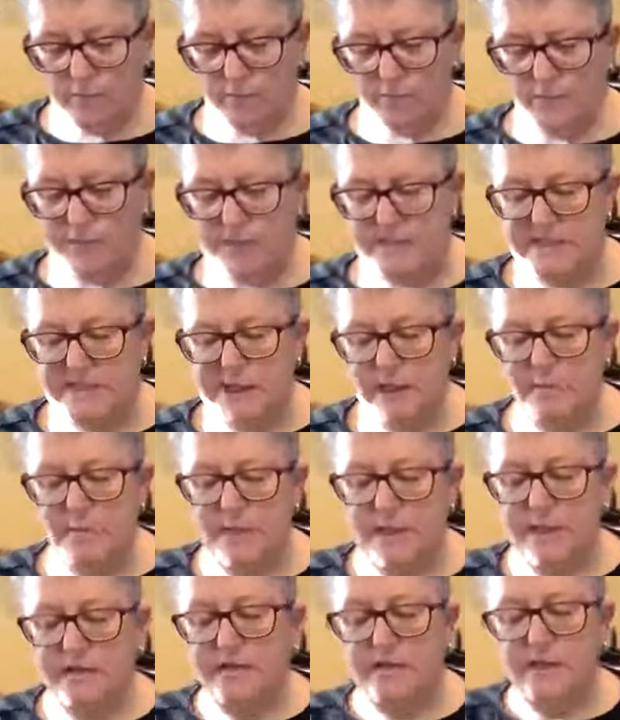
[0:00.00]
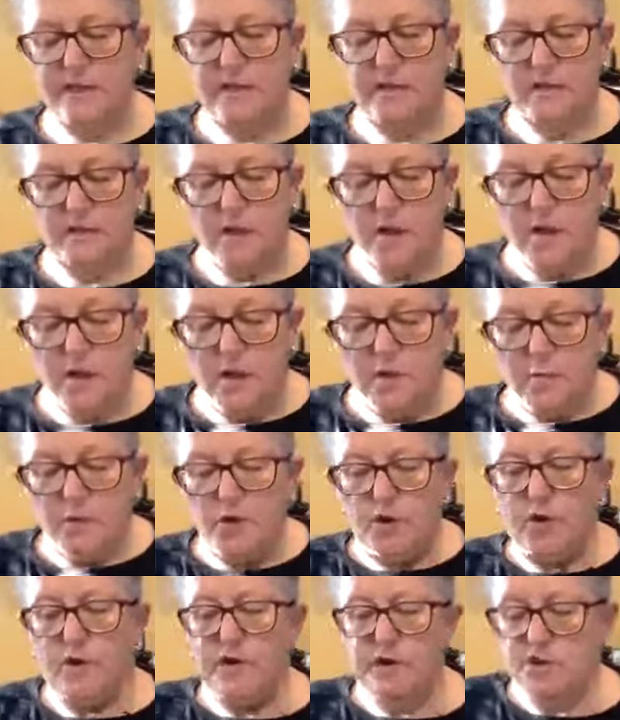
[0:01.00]
Mix it up and then
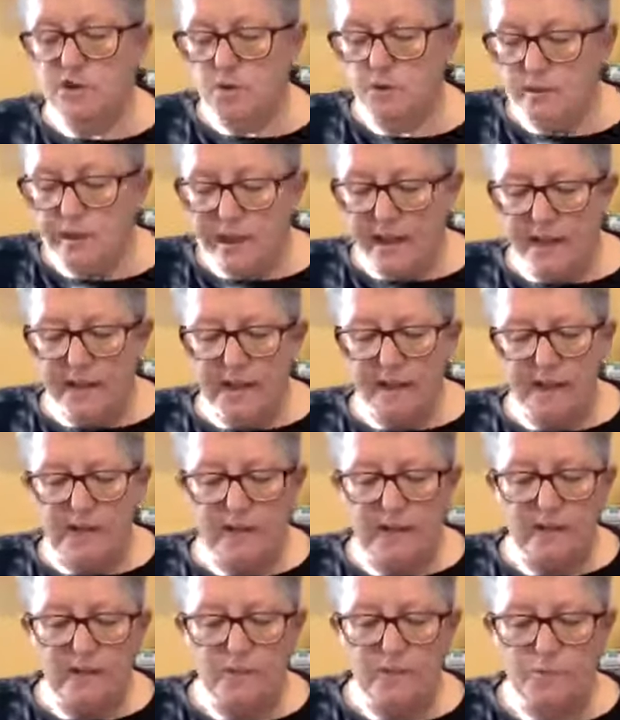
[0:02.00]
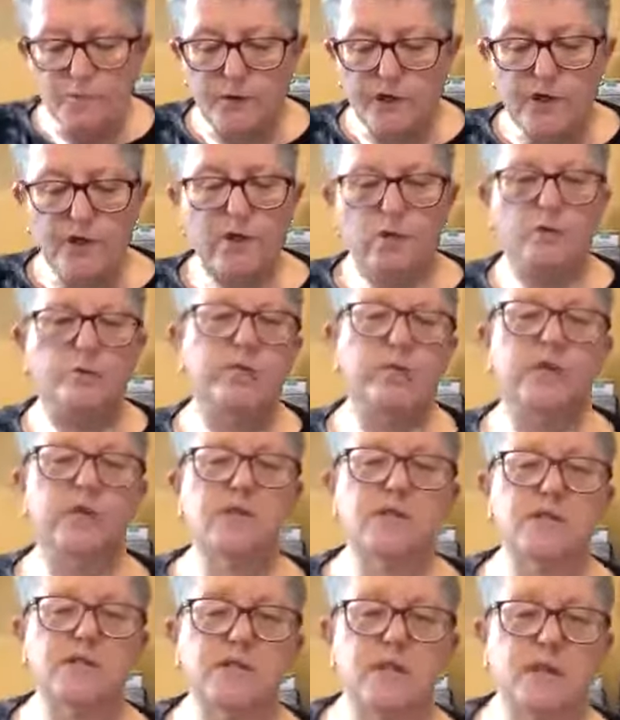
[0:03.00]
put it into a bag and bring it home,
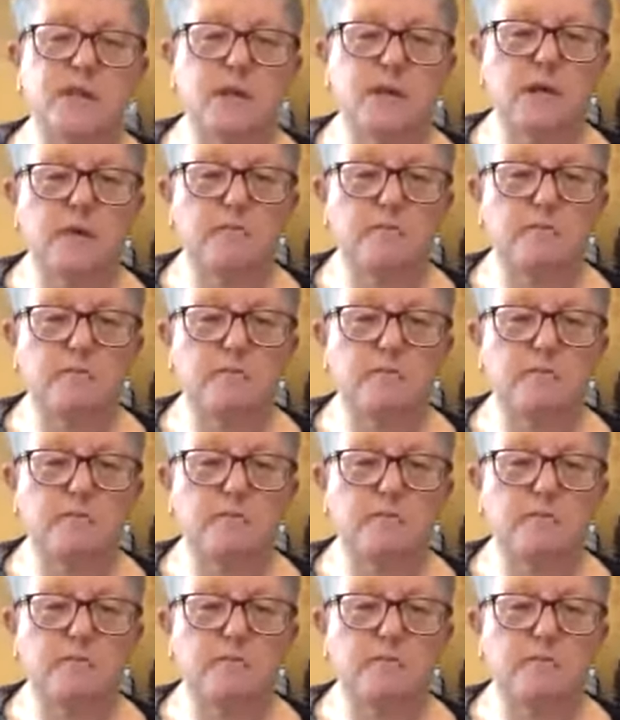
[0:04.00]
because the